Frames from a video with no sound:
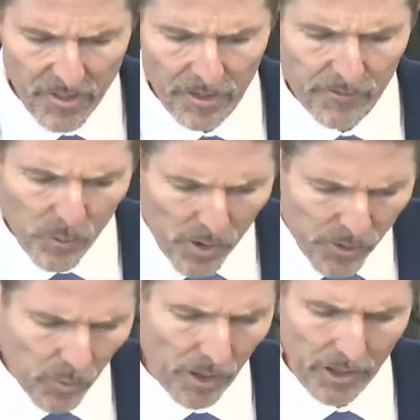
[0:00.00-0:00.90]
The
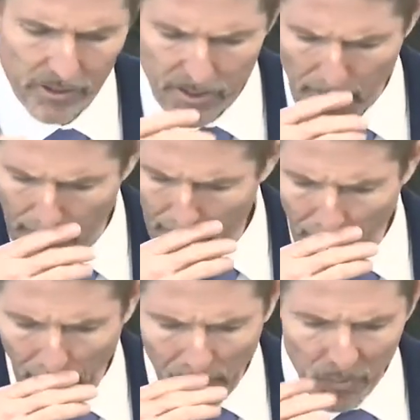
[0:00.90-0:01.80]
fourth one
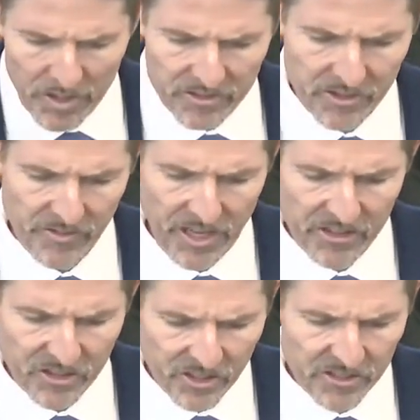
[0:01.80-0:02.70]
was
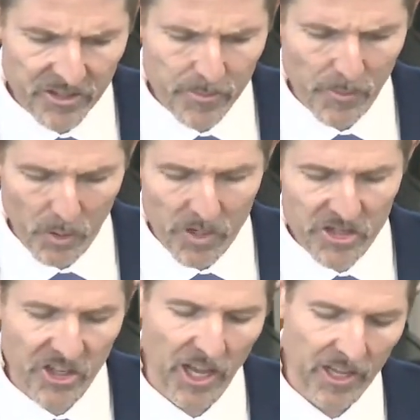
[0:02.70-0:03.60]
evangelism
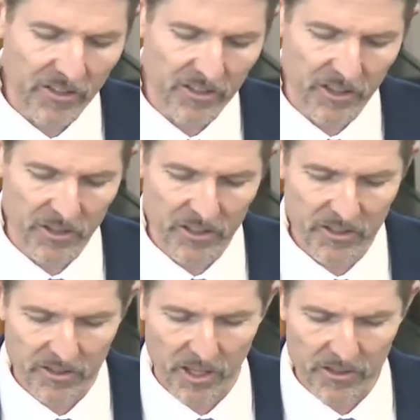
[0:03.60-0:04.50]
originates, he
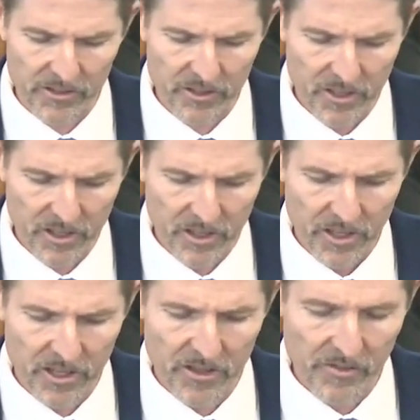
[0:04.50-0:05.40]
says,
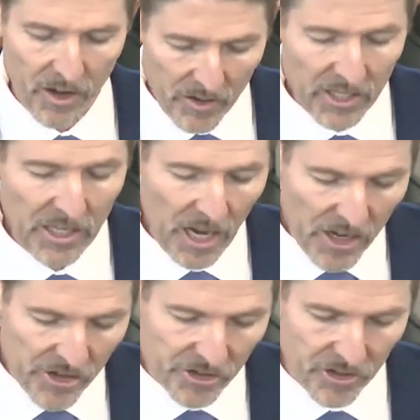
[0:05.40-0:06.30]
in the very
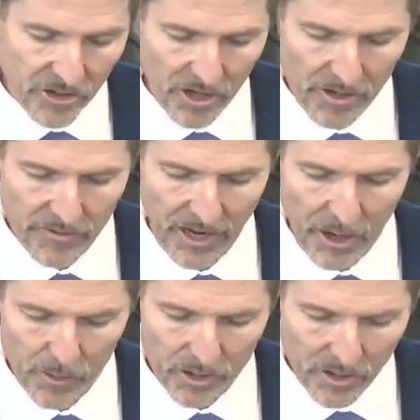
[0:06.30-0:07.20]
nature of
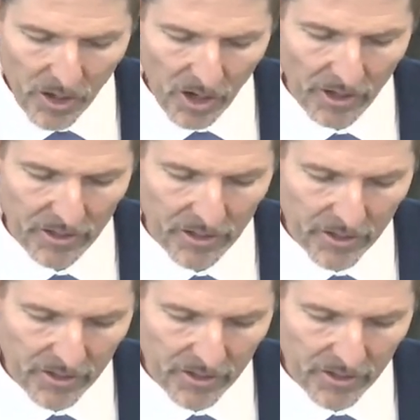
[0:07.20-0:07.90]
our God.